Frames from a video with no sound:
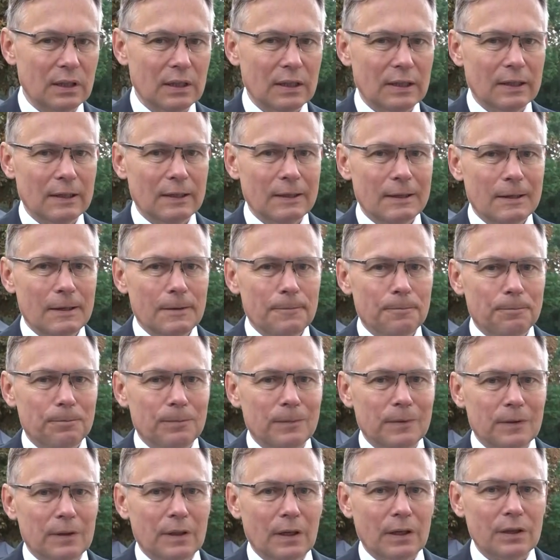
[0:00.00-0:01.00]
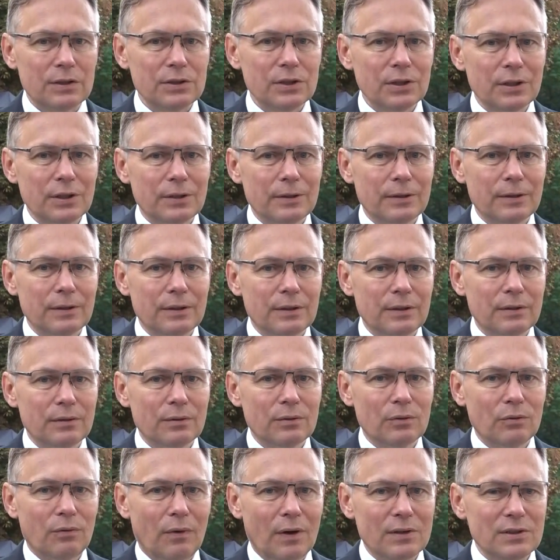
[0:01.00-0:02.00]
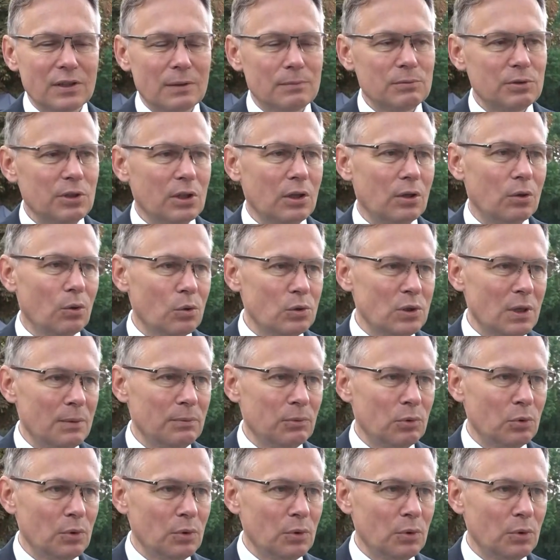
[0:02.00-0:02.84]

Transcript: This topic must be settled in Polish-German relations.